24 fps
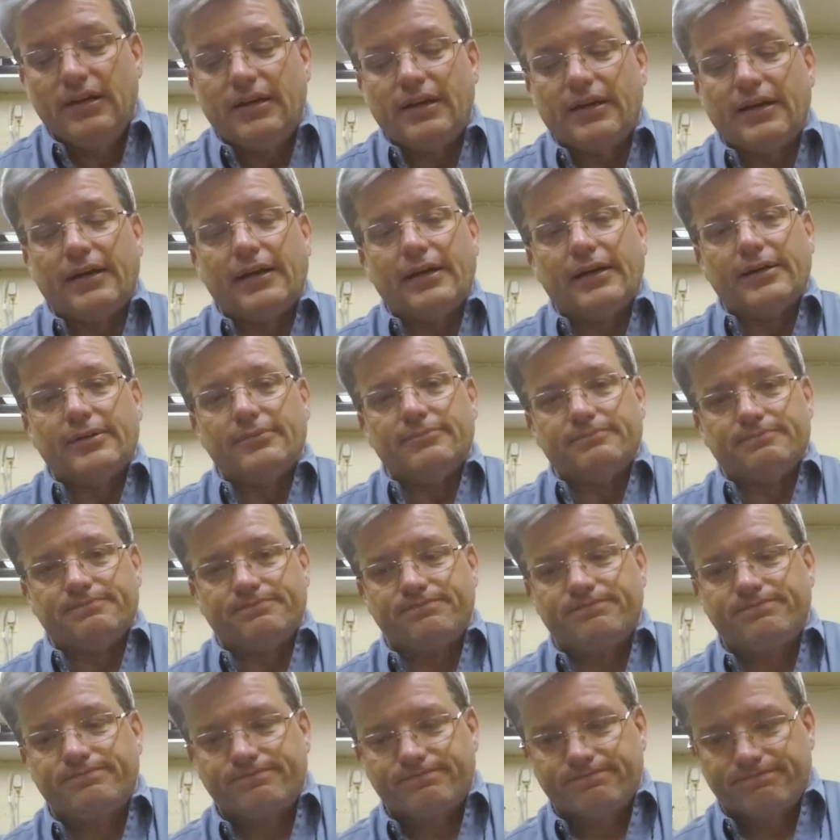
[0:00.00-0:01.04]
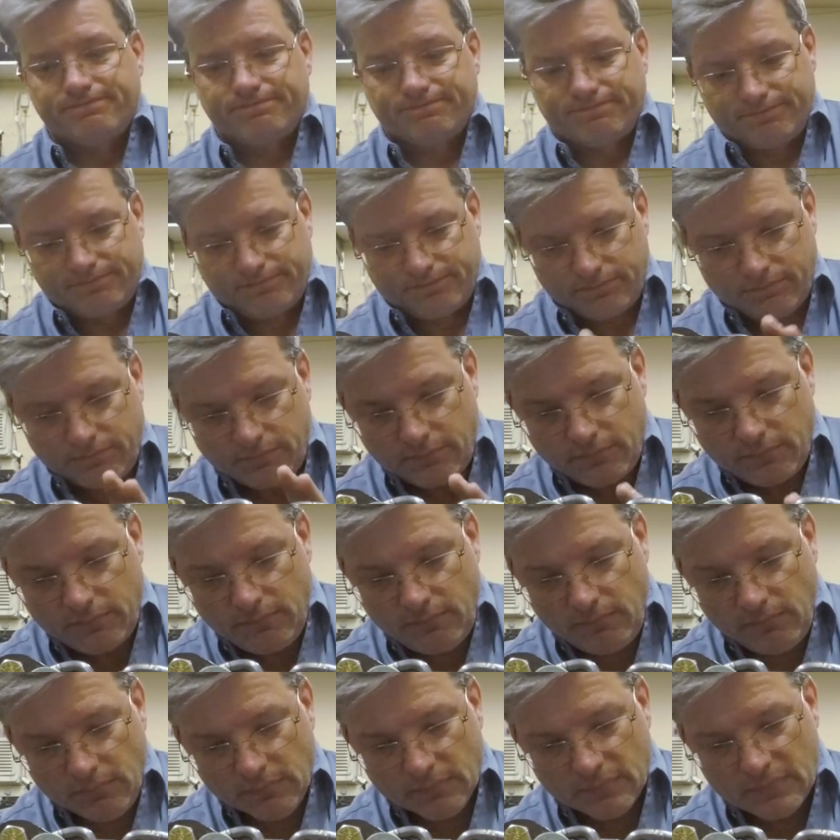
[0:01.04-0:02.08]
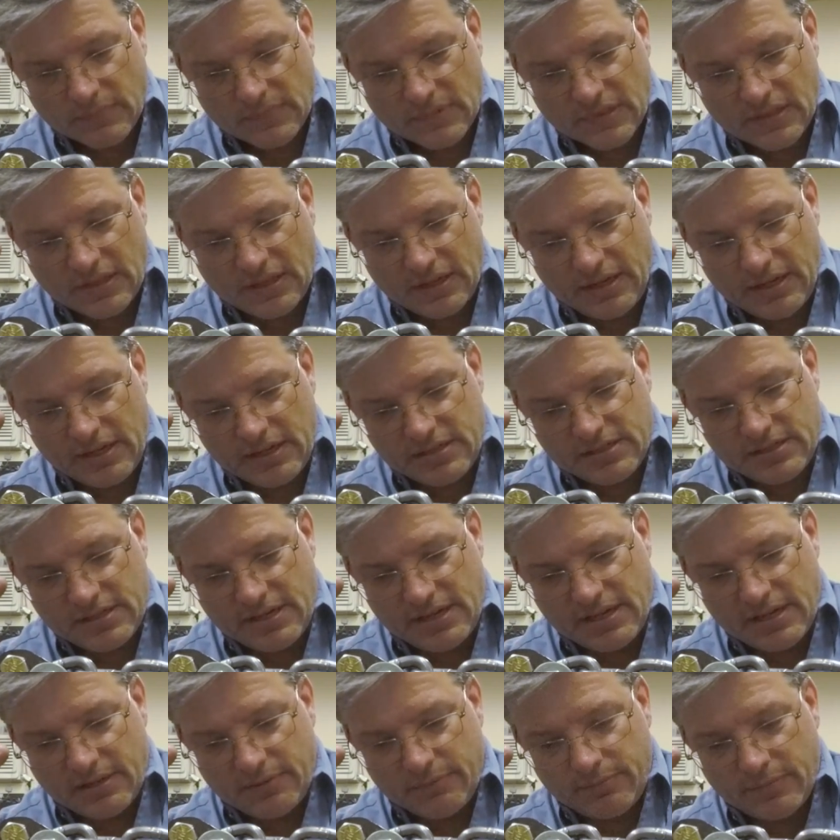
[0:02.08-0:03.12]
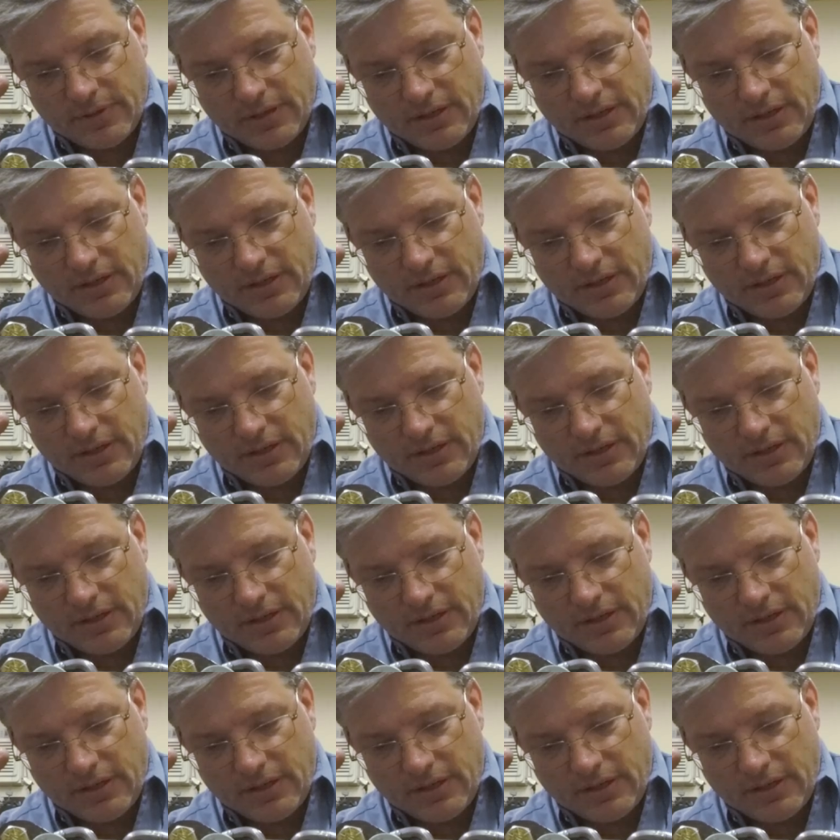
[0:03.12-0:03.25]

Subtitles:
The next item